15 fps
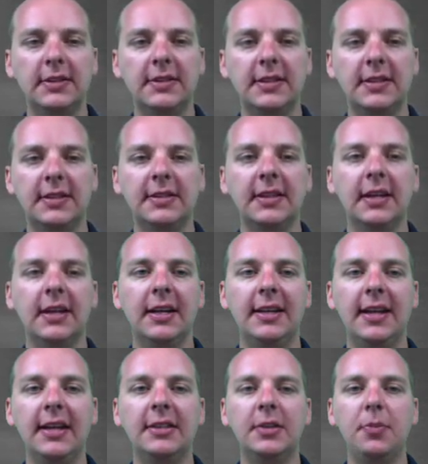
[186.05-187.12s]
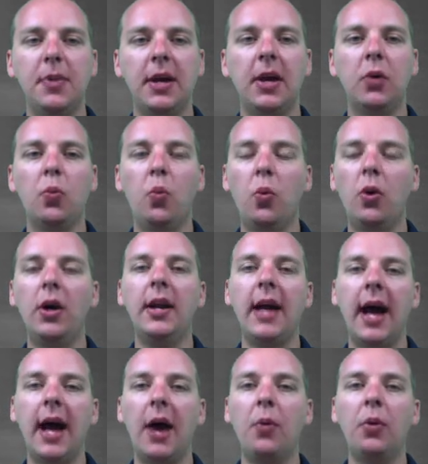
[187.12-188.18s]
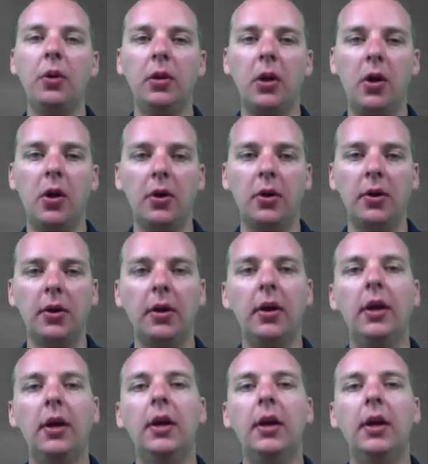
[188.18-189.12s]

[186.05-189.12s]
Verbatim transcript: It says it takes a man one hour longer